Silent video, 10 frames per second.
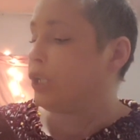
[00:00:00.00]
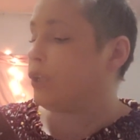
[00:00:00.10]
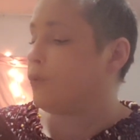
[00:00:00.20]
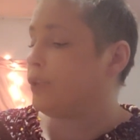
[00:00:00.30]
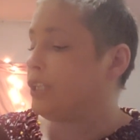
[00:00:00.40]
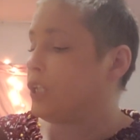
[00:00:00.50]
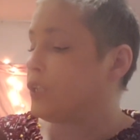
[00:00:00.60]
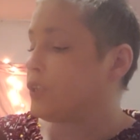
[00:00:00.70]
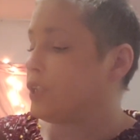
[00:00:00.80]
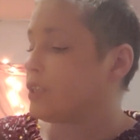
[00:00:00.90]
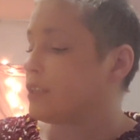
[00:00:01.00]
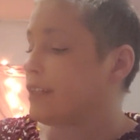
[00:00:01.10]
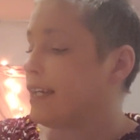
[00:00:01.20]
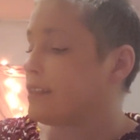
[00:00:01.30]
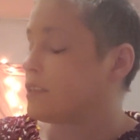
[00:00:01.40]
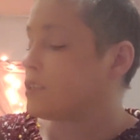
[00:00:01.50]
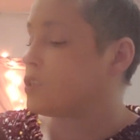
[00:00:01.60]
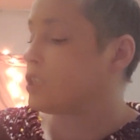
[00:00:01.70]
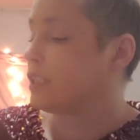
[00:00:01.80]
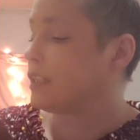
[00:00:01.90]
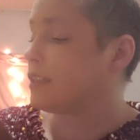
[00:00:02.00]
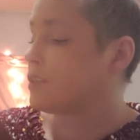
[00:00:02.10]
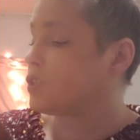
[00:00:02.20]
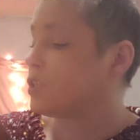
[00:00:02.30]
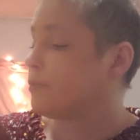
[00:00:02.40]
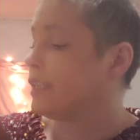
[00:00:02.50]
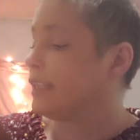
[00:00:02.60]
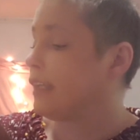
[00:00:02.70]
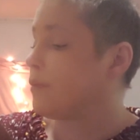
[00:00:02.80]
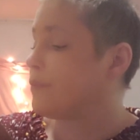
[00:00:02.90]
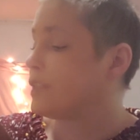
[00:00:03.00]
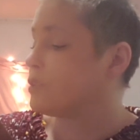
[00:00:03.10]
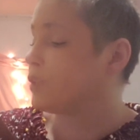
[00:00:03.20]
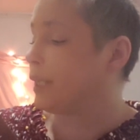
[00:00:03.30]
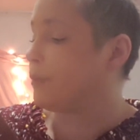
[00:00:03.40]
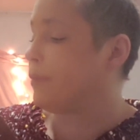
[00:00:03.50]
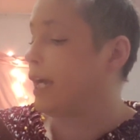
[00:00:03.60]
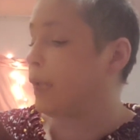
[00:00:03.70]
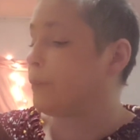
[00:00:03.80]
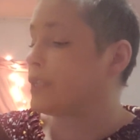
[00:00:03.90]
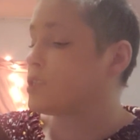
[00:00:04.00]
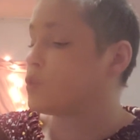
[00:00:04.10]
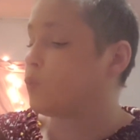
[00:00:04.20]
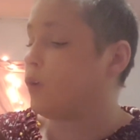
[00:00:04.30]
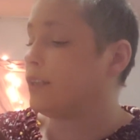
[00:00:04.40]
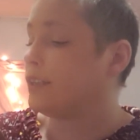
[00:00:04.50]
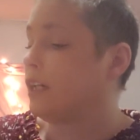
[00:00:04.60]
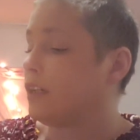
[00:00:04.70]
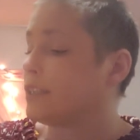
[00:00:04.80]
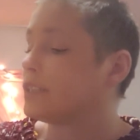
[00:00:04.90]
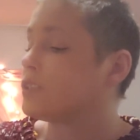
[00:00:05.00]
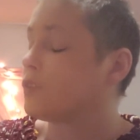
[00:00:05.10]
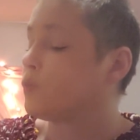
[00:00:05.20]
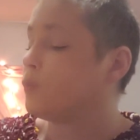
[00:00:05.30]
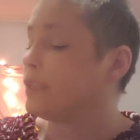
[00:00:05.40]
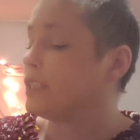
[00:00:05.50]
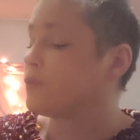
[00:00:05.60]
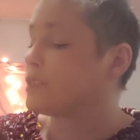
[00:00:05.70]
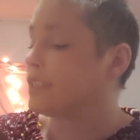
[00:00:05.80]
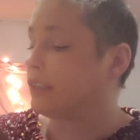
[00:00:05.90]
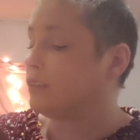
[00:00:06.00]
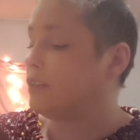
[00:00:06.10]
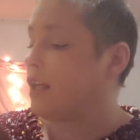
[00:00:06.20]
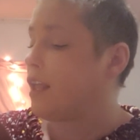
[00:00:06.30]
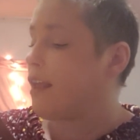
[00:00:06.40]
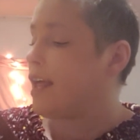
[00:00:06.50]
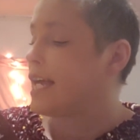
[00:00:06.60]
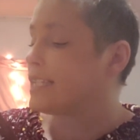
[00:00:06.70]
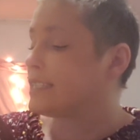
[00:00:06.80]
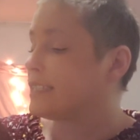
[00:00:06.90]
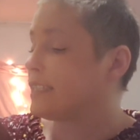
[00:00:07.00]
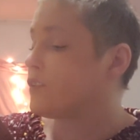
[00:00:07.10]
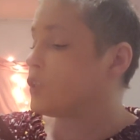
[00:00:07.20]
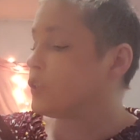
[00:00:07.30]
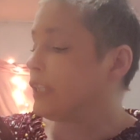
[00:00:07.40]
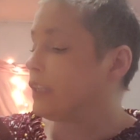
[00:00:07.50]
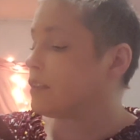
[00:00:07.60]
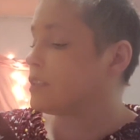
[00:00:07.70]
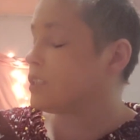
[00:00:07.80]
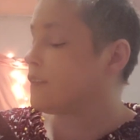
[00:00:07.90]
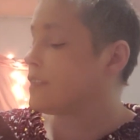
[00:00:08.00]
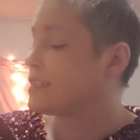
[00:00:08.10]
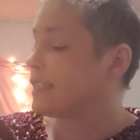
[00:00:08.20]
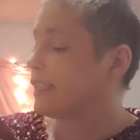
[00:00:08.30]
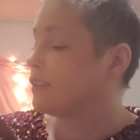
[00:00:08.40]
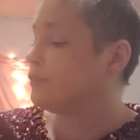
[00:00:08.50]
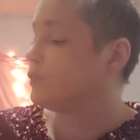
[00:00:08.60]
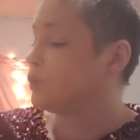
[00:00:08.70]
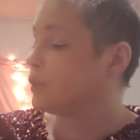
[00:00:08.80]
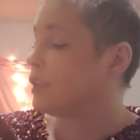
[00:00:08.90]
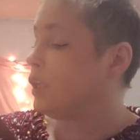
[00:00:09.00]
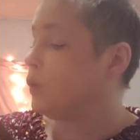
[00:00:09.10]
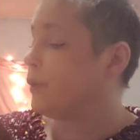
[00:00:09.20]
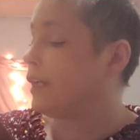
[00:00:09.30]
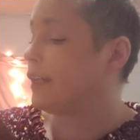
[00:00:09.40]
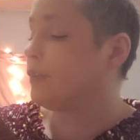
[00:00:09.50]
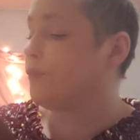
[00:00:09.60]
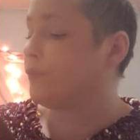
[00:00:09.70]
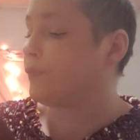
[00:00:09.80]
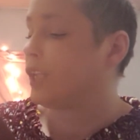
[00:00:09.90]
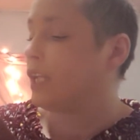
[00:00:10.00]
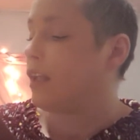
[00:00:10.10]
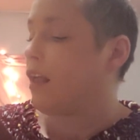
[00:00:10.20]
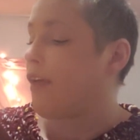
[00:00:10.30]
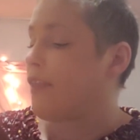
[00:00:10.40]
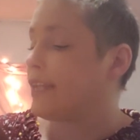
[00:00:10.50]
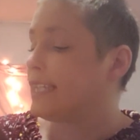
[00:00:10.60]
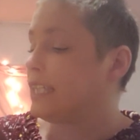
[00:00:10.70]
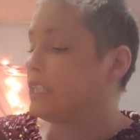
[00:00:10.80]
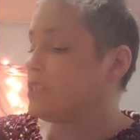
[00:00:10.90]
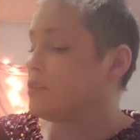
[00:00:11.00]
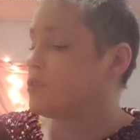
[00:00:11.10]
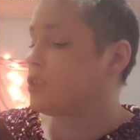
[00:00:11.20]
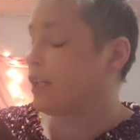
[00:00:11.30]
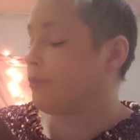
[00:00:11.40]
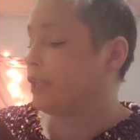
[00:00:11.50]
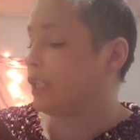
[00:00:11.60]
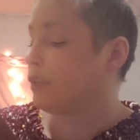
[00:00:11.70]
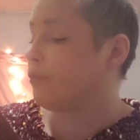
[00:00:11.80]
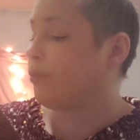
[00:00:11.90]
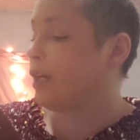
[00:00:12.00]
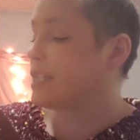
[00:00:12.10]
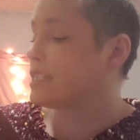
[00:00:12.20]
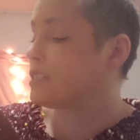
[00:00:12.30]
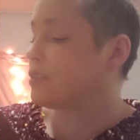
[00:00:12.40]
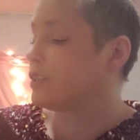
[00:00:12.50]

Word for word: no one heard her as she shimmied up the drainpipe, swung onto the window sill, and slithered into the second floor hallway. The king's champion pressed